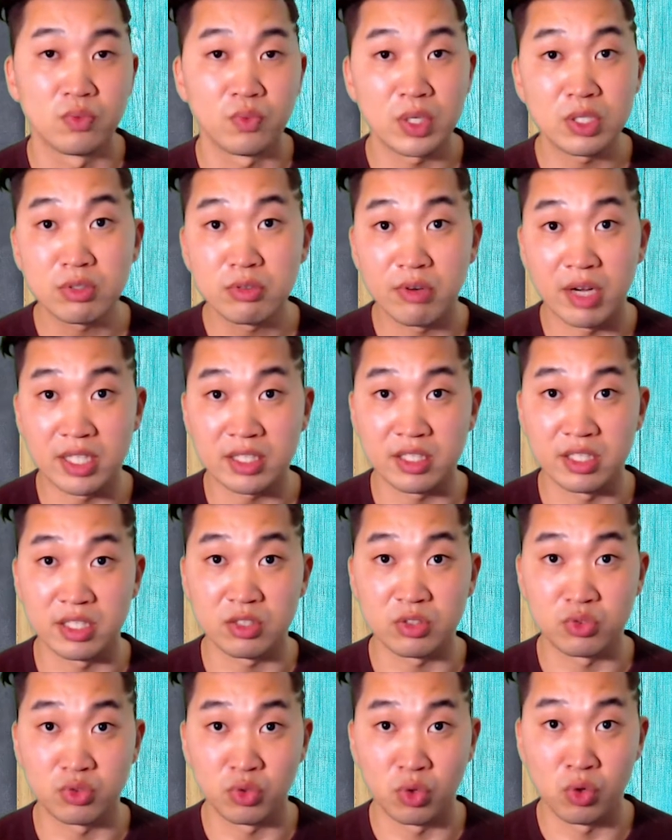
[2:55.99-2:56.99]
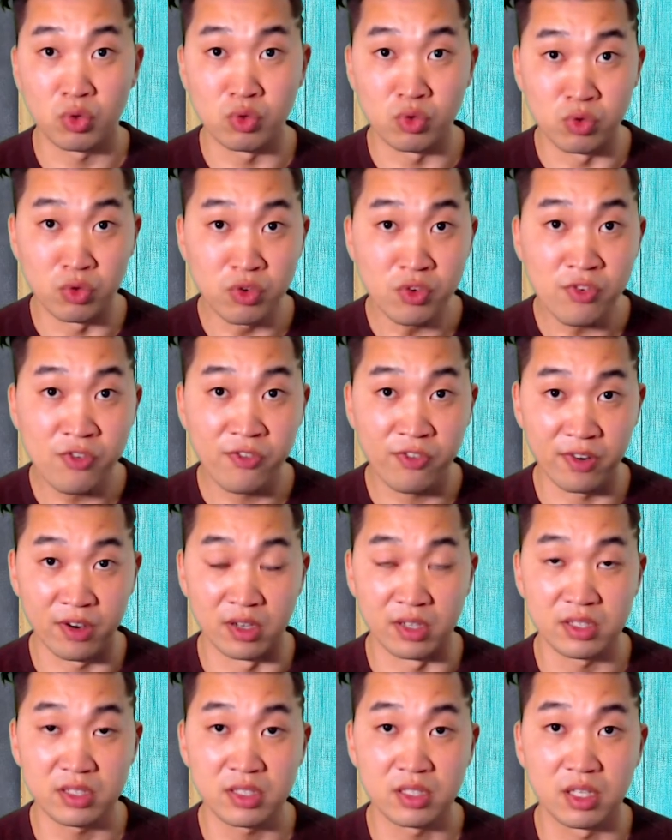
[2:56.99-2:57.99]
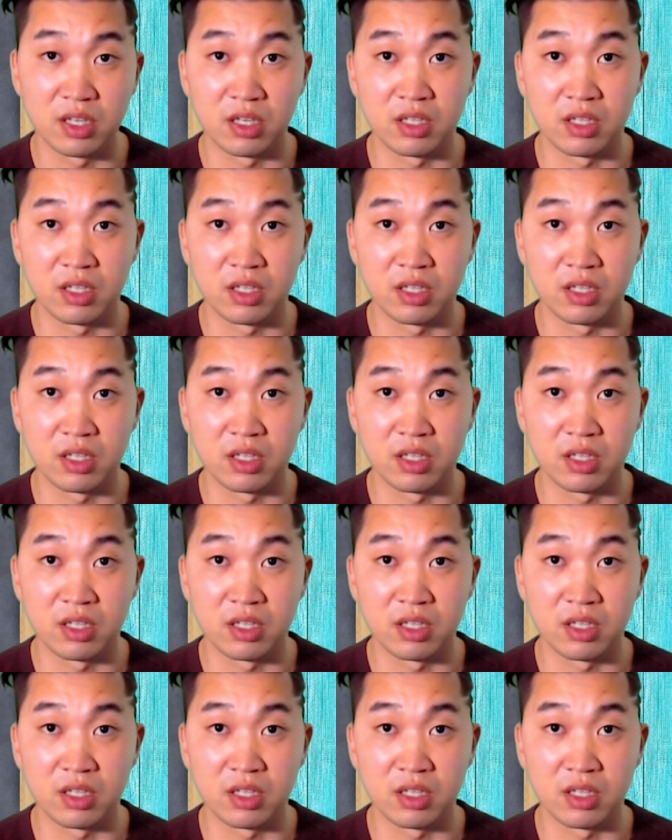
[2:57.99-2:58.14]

When you write it, draw U first,